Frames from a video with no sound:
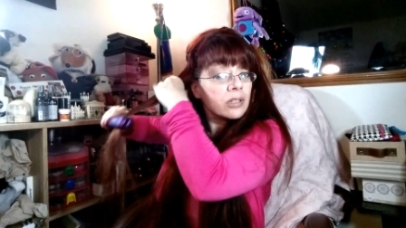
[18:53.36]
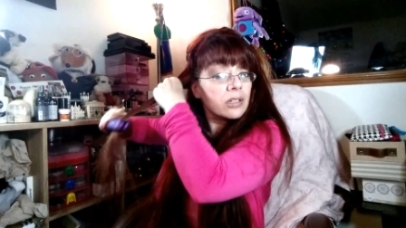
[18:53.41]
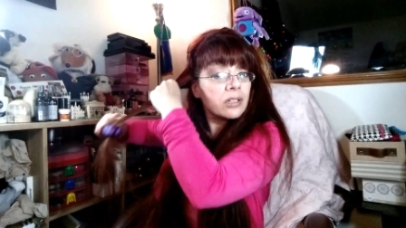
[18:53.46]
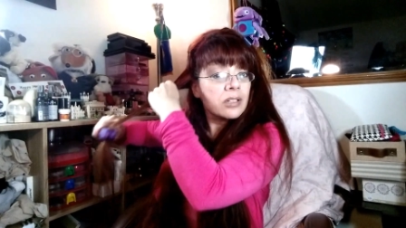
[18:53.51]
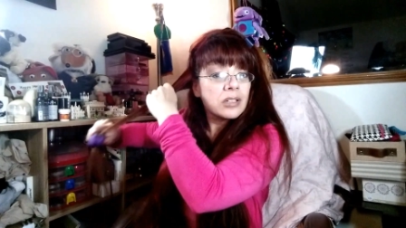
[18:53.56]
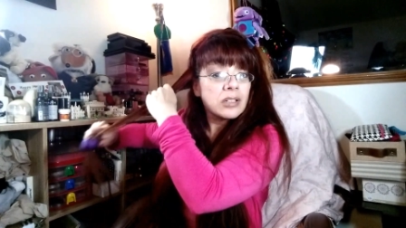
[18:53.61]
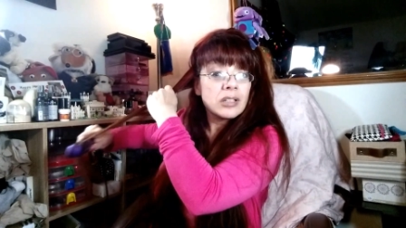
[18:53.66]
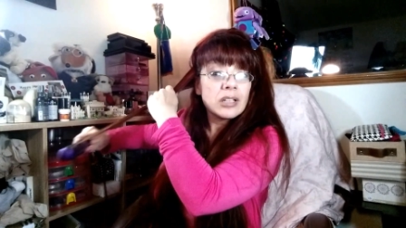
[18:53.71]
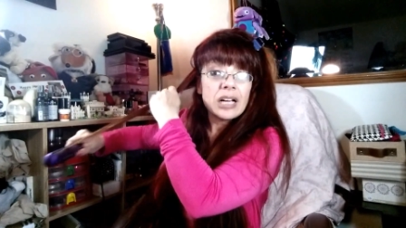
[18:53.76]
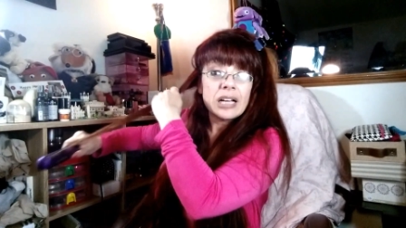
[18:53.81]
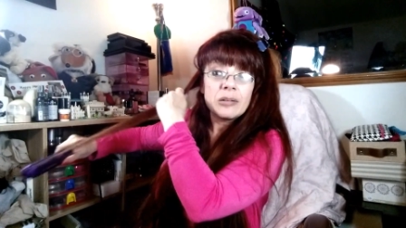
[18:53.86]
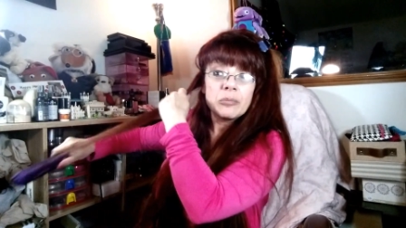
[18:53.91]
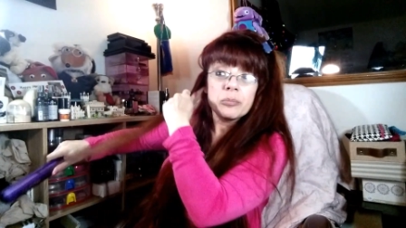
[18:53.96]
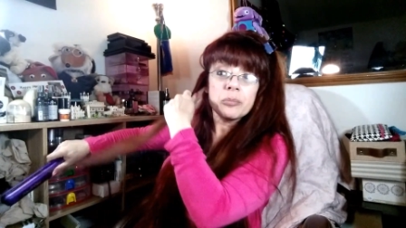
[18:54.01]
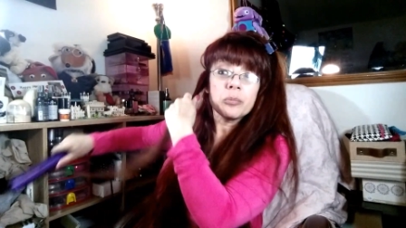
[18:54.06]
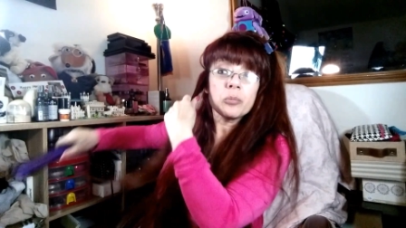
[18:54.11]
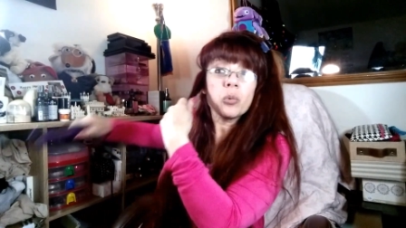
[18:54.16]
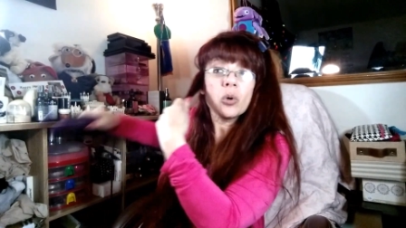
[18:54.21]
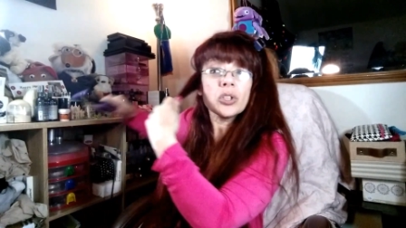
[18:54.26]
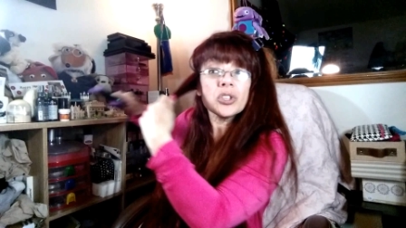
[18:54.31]

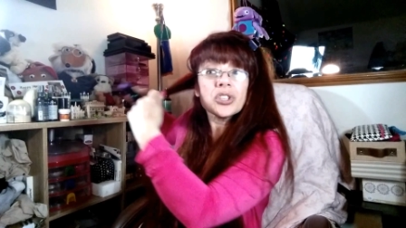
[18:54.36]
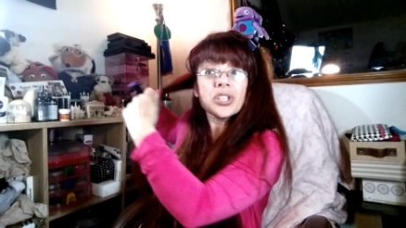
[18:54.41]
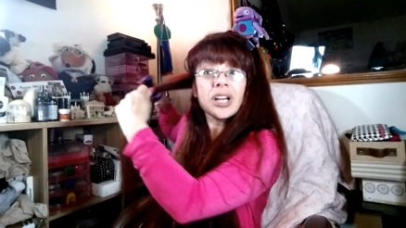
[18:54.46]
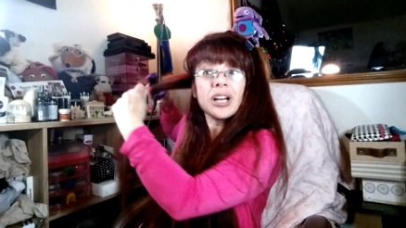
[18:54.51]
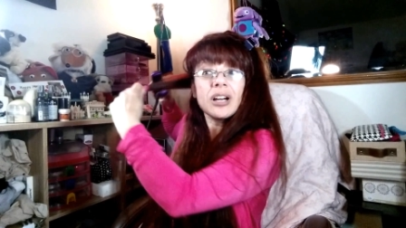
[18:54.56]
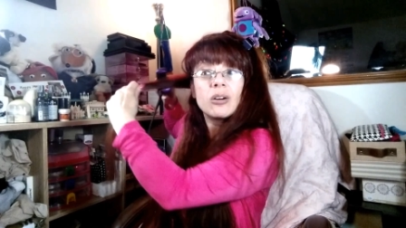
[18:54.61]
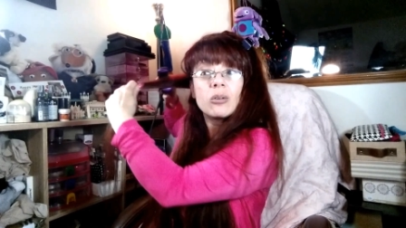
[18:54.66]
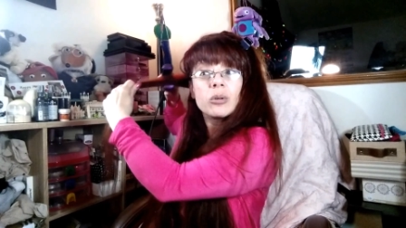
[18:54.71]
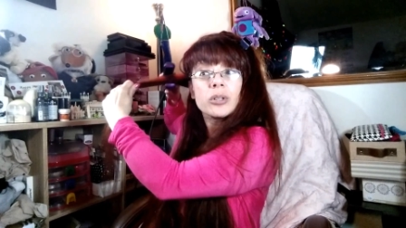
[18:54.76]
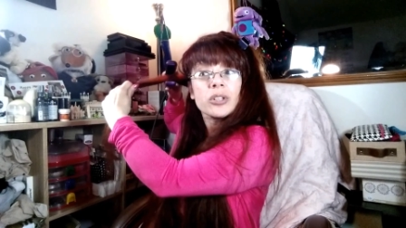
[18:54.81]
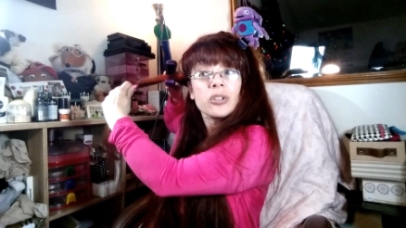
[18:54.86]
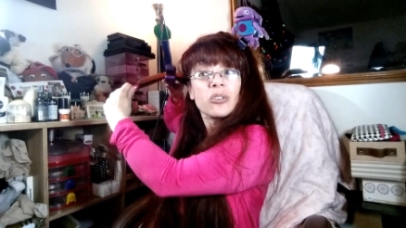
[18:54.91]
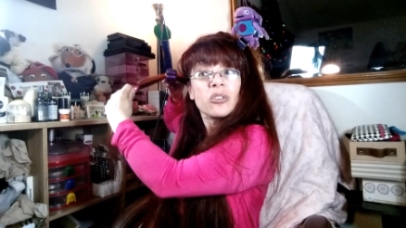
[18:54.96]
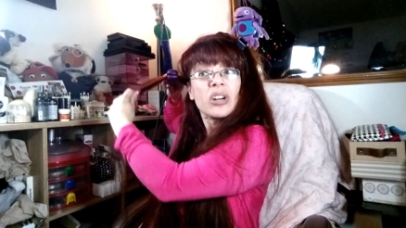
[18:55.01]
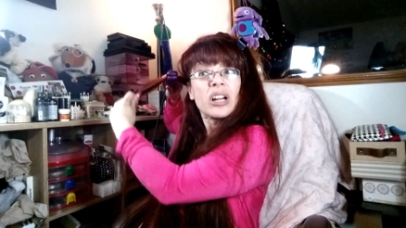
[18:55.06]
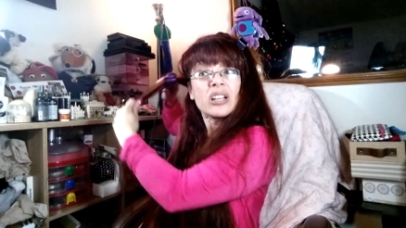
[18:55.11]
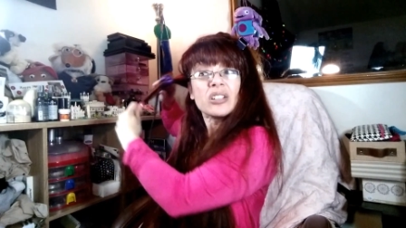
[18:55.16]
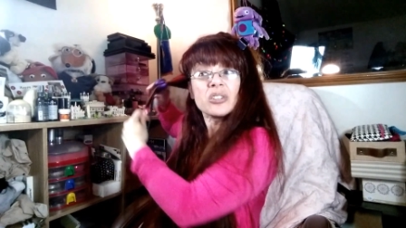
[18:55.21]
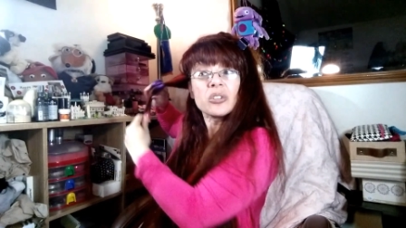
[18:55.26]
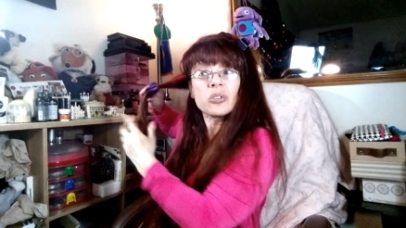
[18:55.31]
And watch out when you're
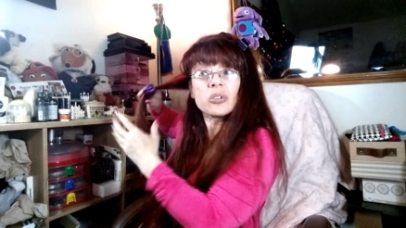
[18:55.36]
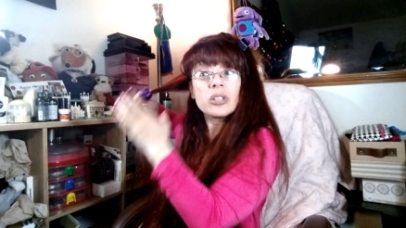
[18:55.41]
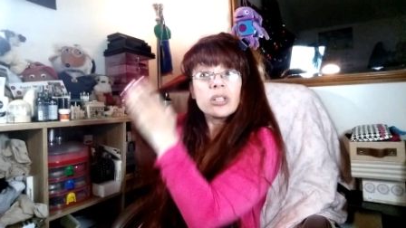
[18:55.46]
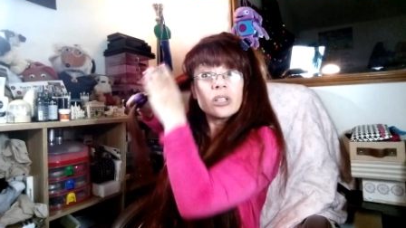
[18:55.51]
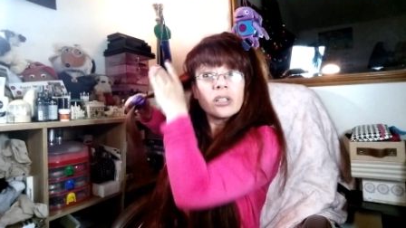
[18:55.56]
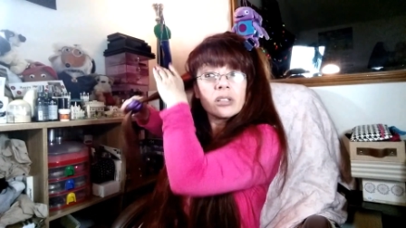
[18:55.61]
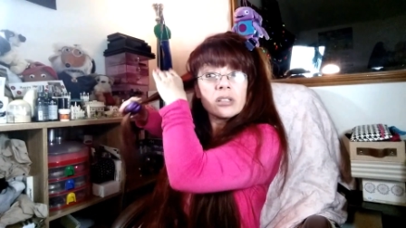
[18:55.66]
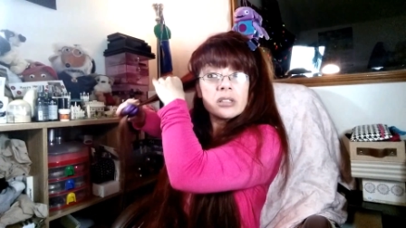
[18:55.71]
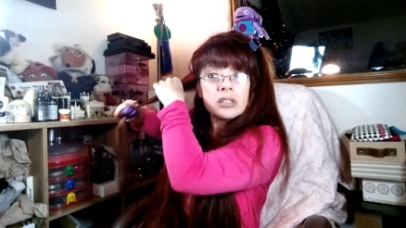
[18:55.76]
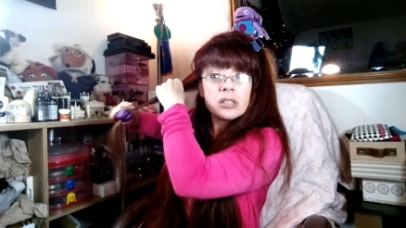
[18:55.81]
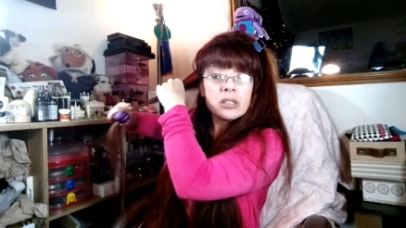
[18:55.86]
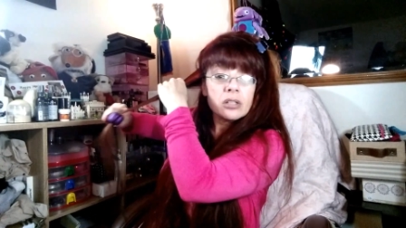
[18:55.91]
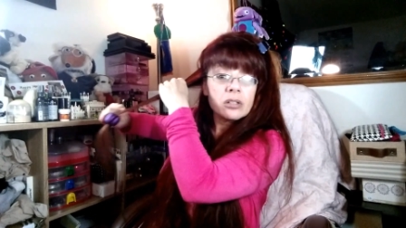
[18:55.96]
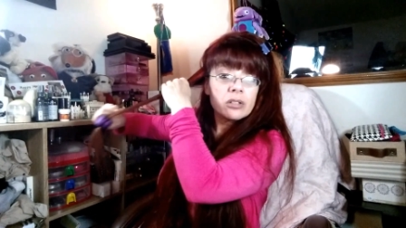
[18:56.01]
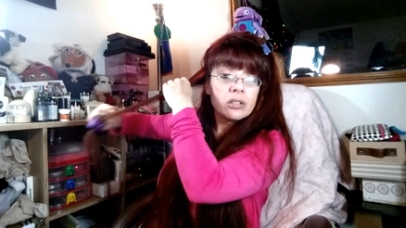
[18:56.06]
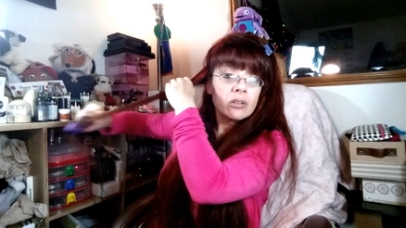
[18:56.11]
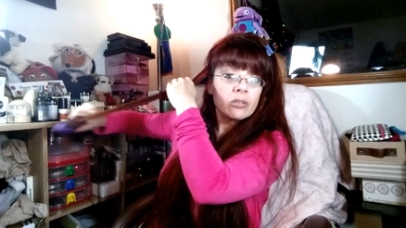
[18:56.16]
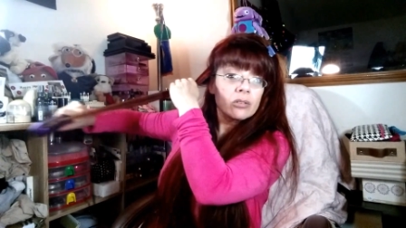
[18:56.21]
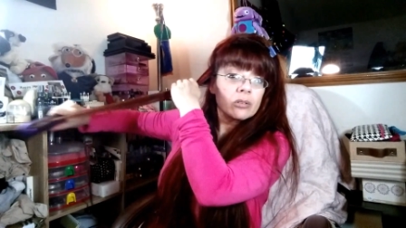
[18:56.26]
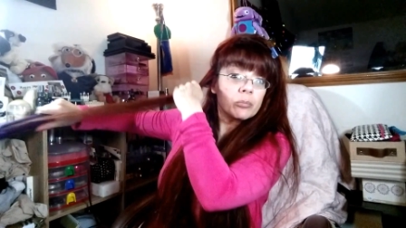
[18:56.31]
around your ears that you
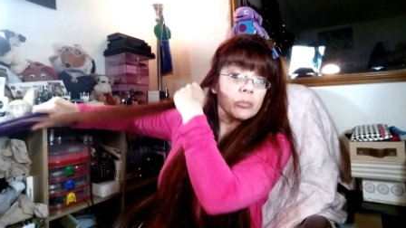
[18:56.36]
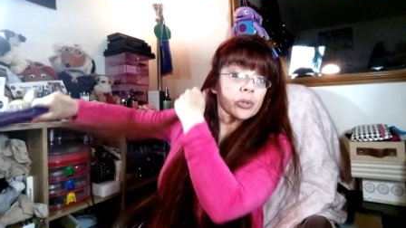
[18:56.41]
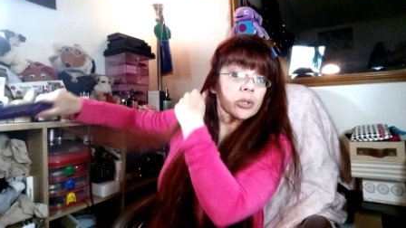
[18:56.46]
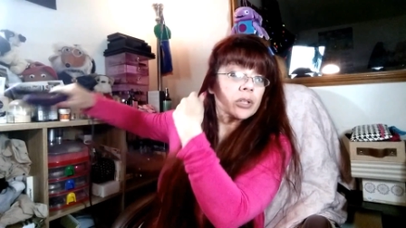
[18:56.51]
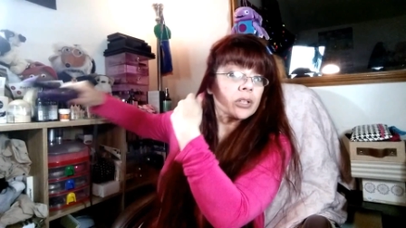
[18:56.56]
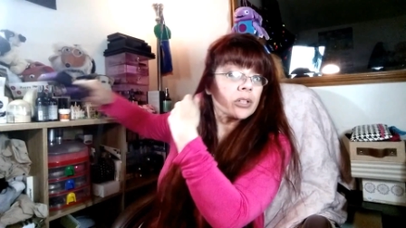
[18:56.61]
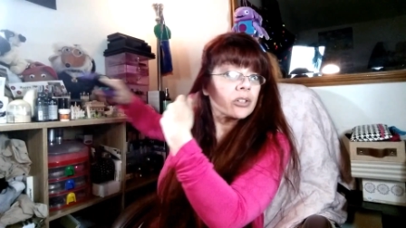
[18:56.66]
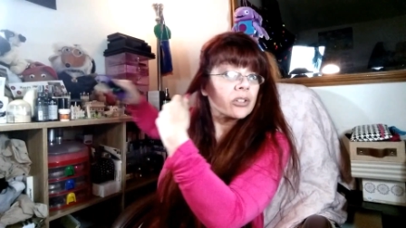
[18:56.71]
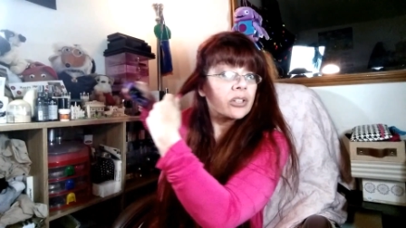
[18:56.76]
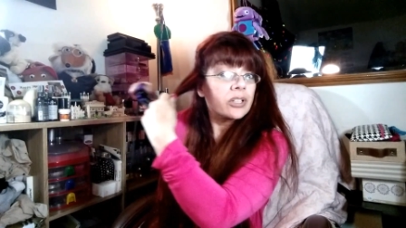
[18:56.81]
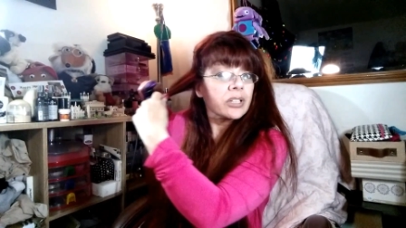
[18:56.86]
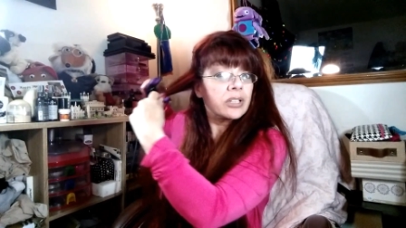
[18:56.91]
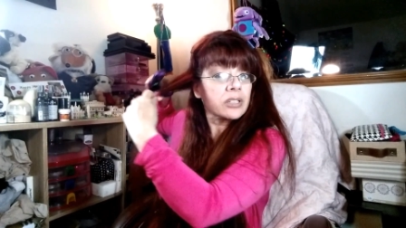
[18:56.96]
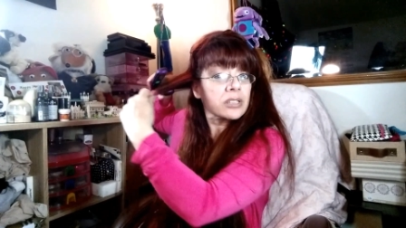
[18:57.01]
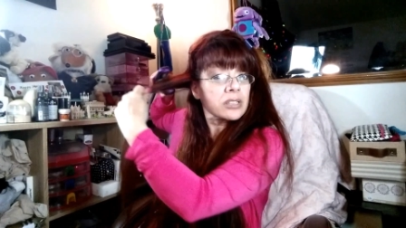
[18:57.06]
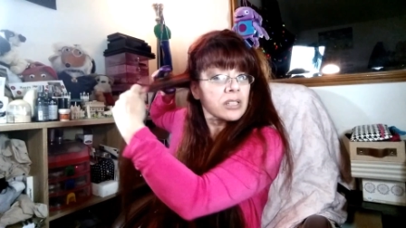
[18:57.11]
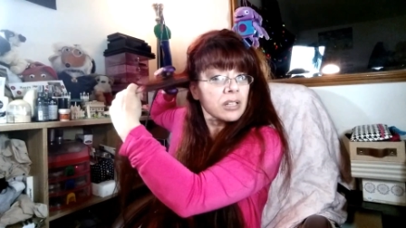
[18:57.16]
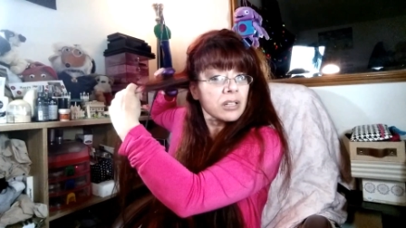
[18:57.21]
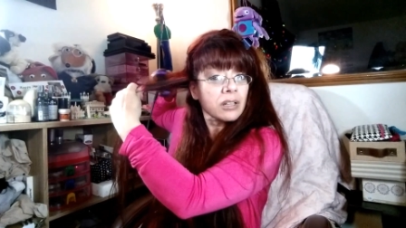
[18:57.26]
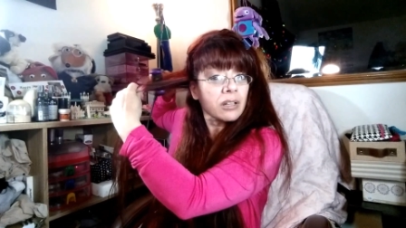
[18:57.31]
don't burn your
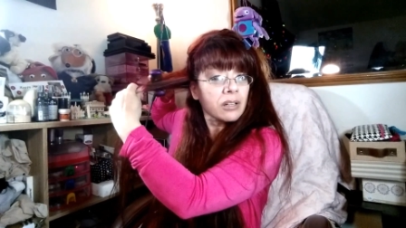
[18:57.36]
ears.